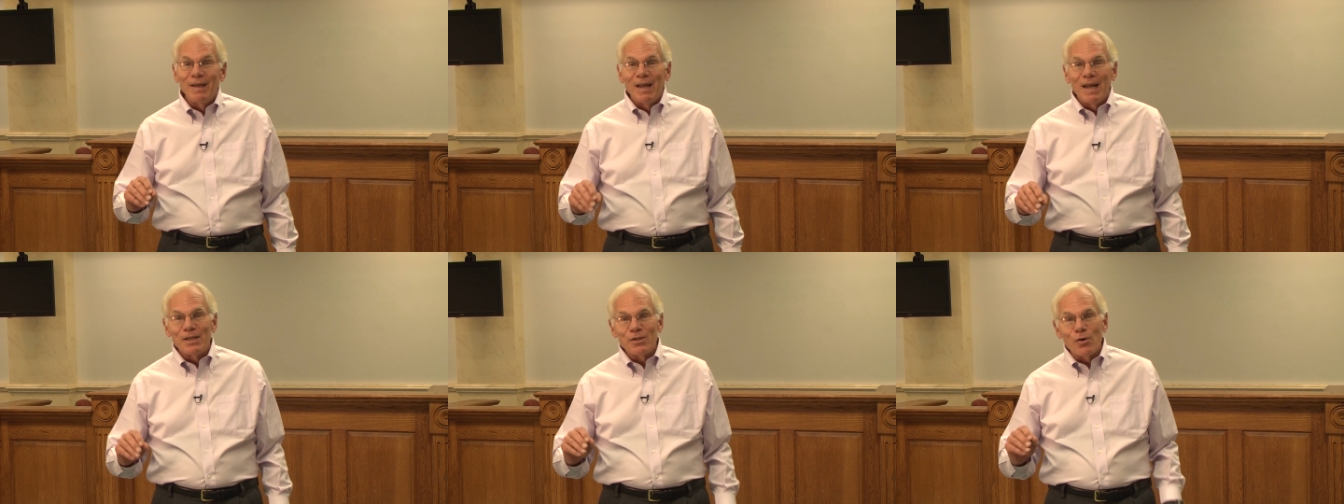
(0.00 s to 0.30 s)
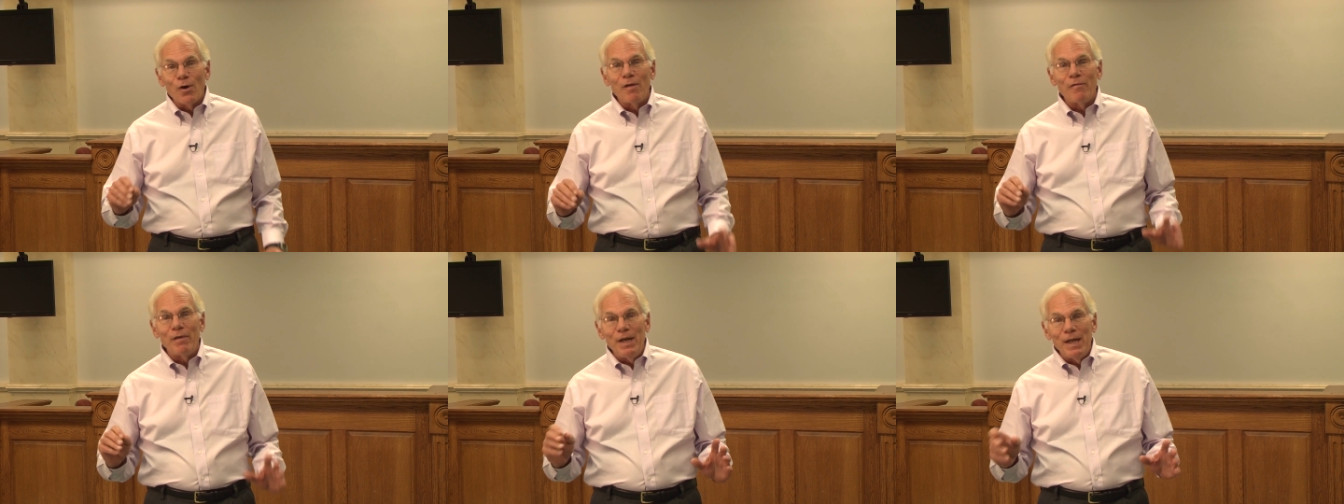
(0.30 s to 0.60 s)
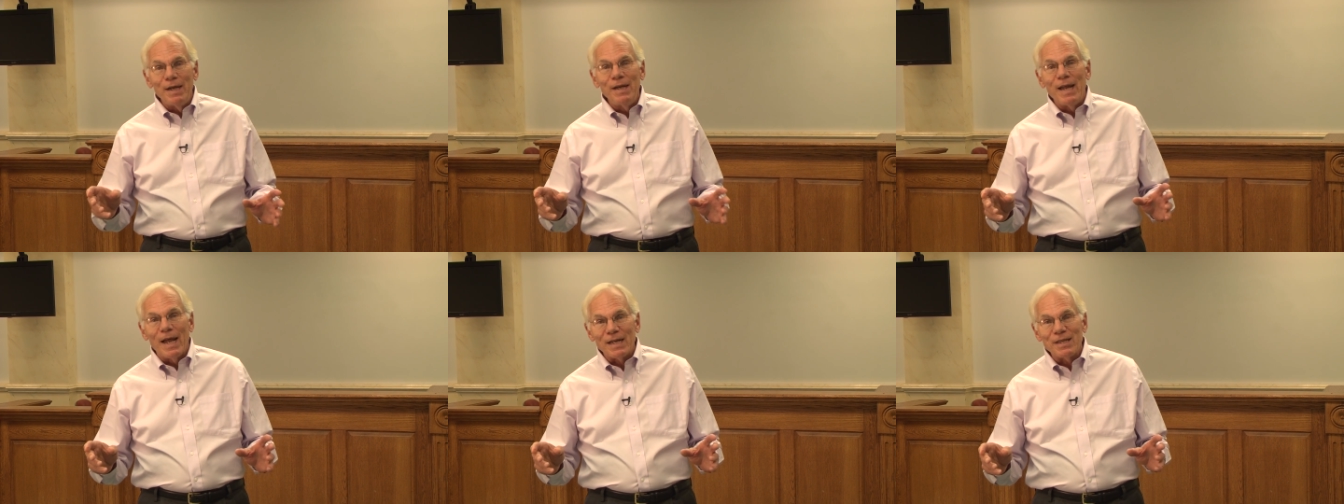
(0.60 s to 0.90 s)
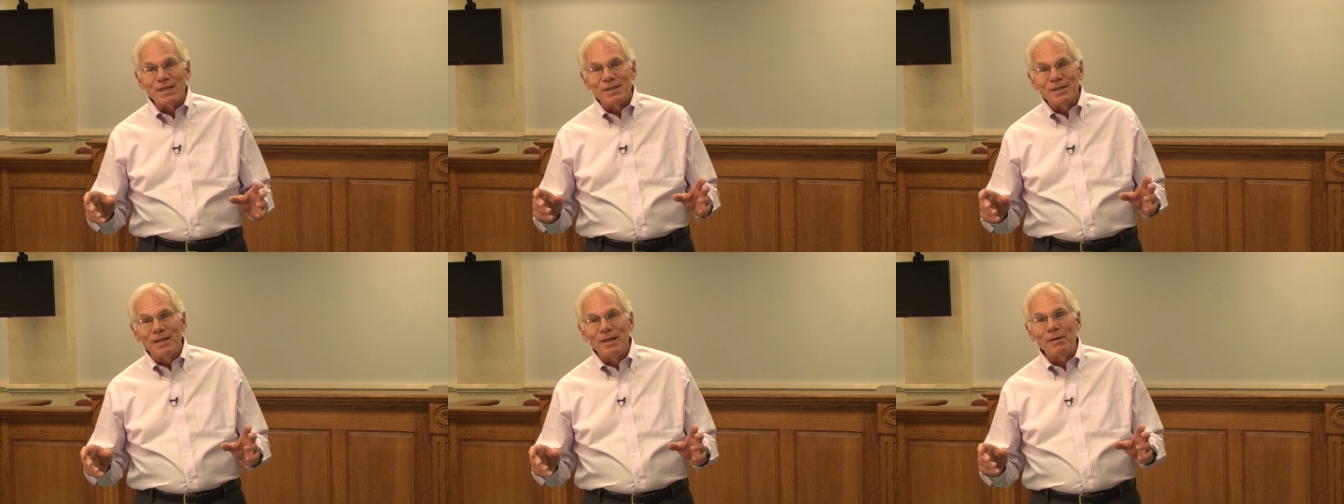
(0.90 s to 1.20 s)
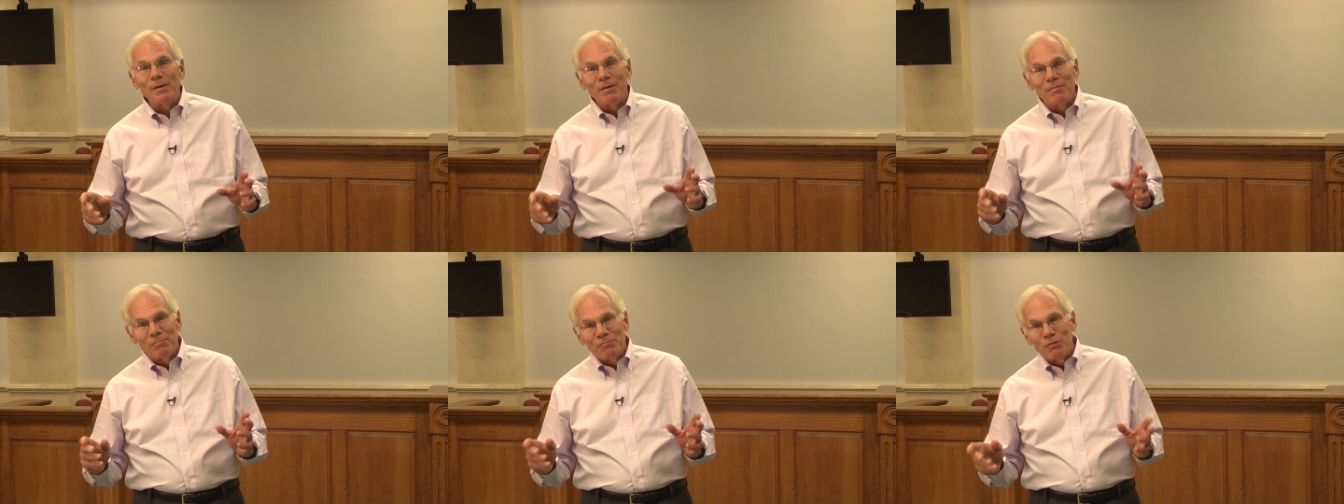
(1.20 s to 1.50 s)
It's sort of an
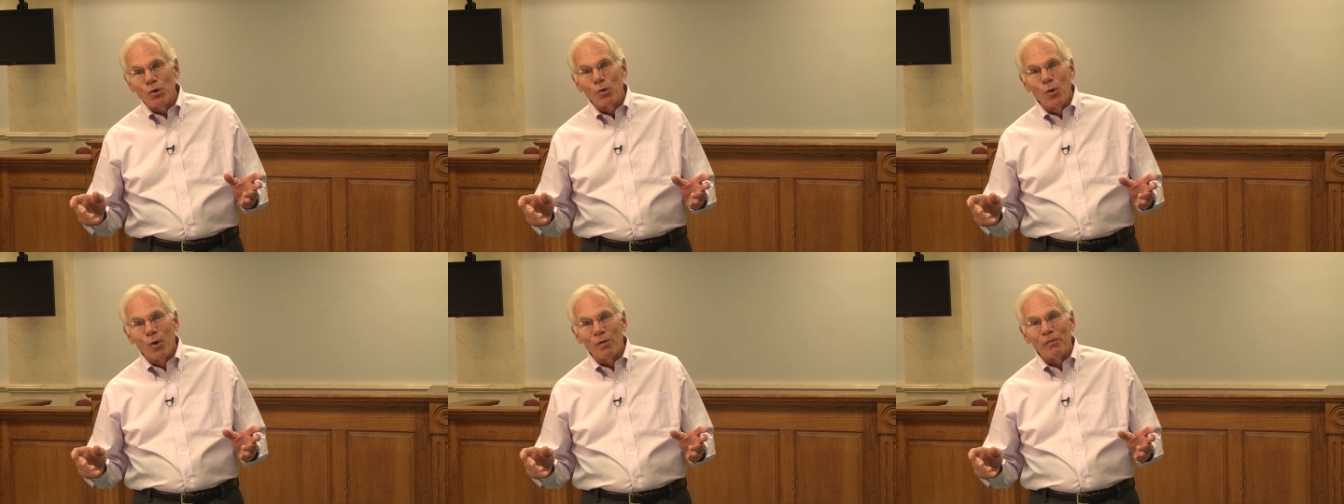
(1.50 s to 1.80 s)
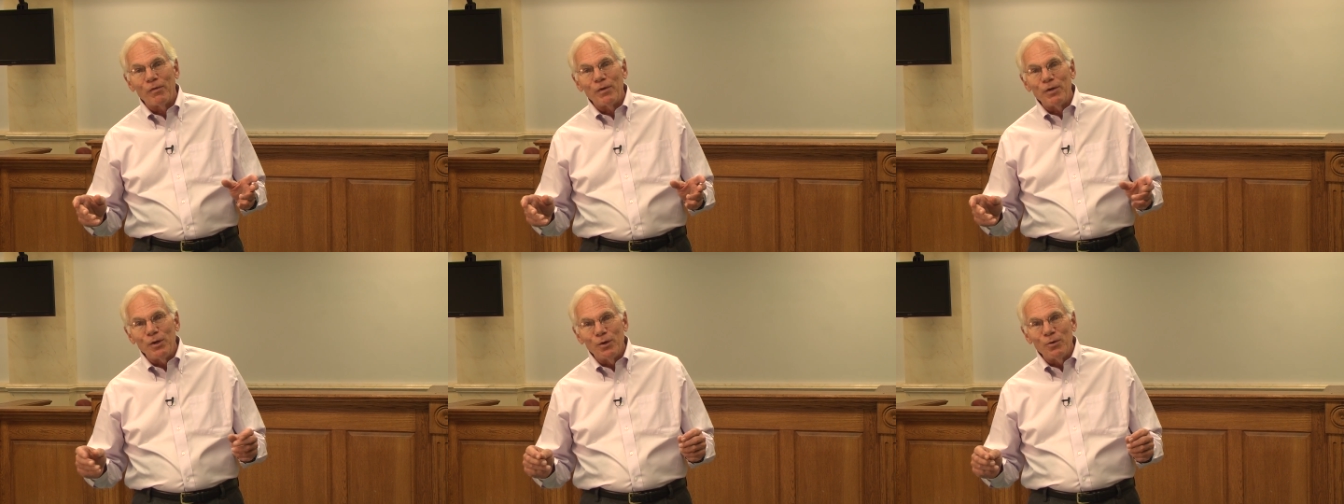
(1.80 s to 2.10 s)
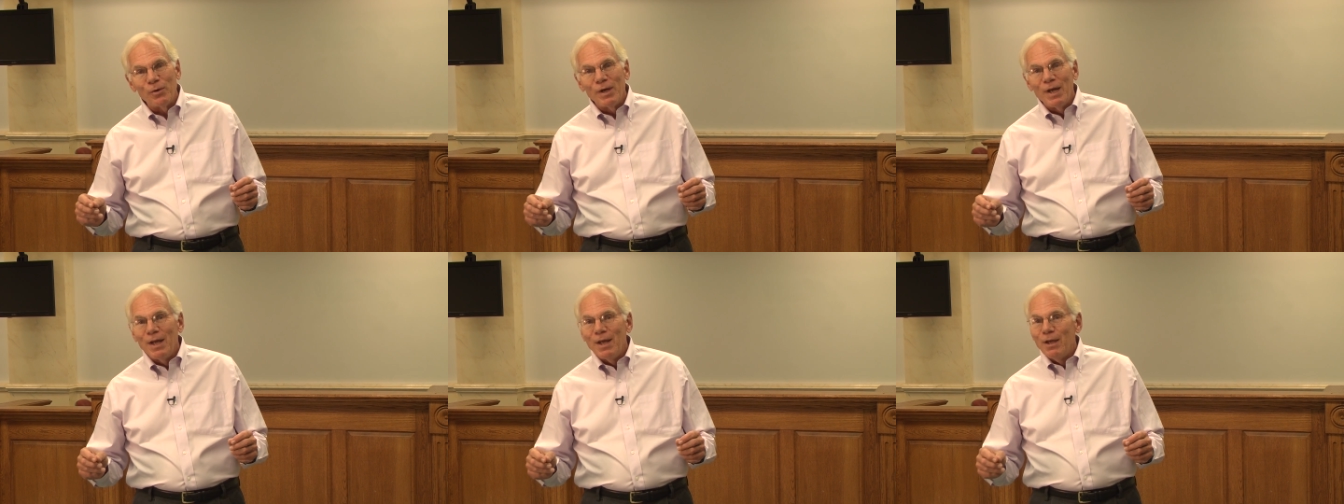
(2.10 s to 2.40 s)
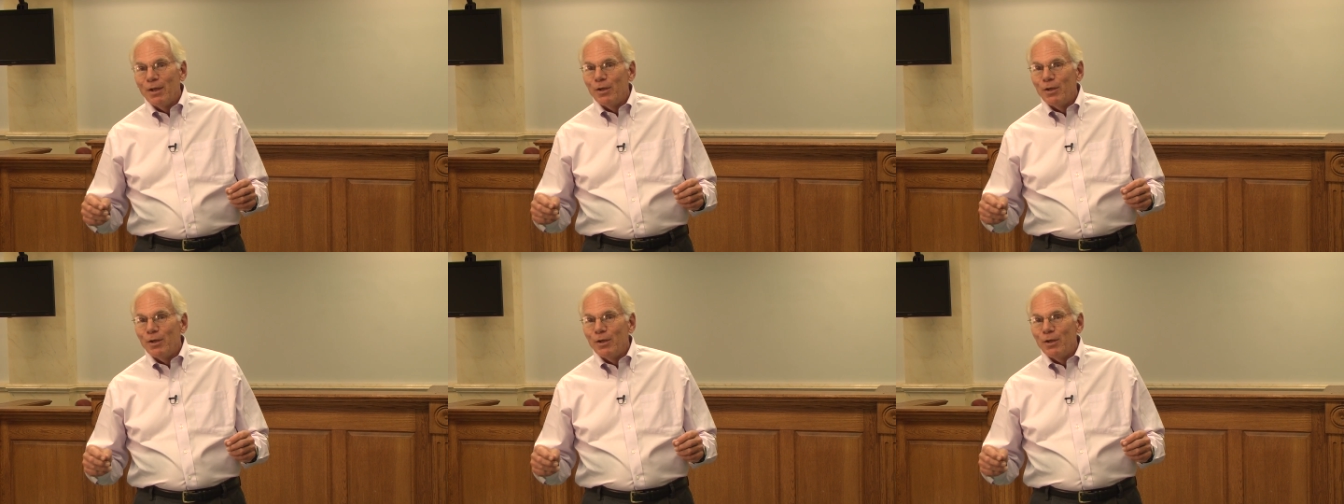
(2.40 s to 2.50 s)
indexing tool for you.